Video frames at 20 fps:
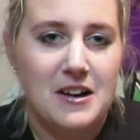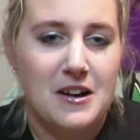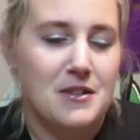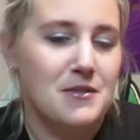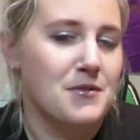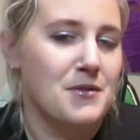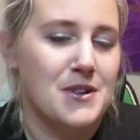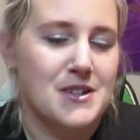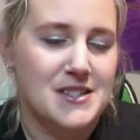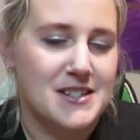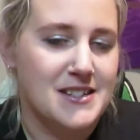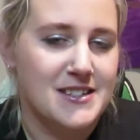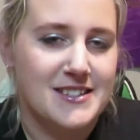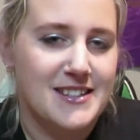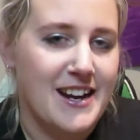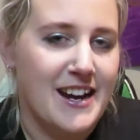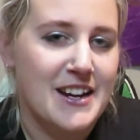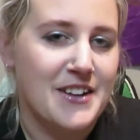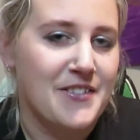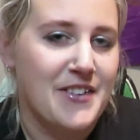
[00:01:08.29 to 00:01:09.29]
of what's
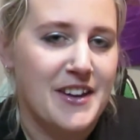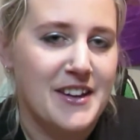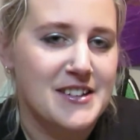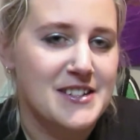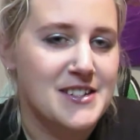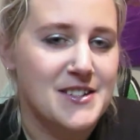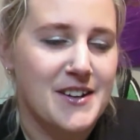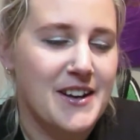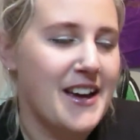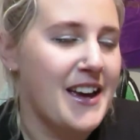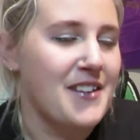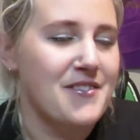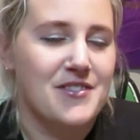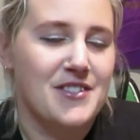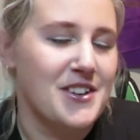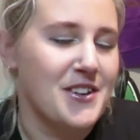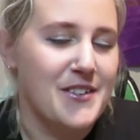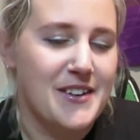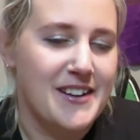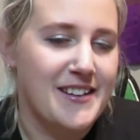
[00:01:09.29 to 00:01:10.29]
inside of here, so I have
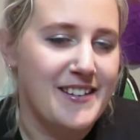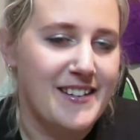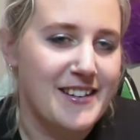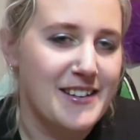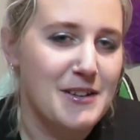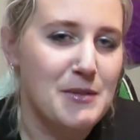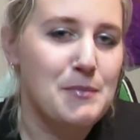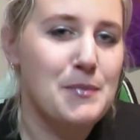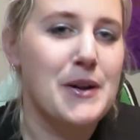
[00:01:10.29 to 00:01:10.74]
no idea.